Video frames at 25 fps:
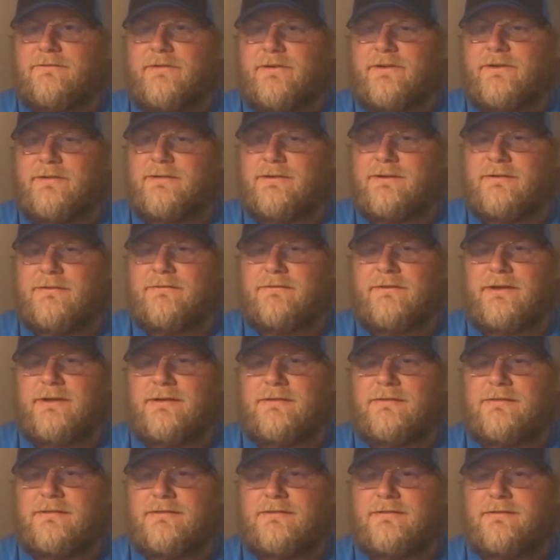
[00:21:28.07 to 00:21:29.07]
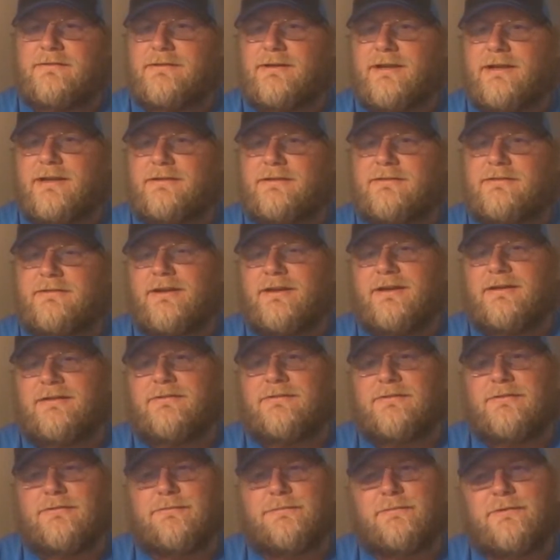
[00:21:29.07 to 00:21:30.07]
Fishing Adventures and
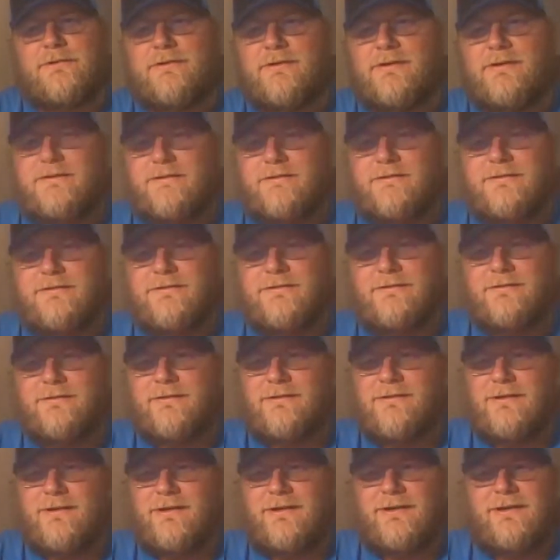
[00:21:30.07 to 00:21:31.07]
HK2 Productions,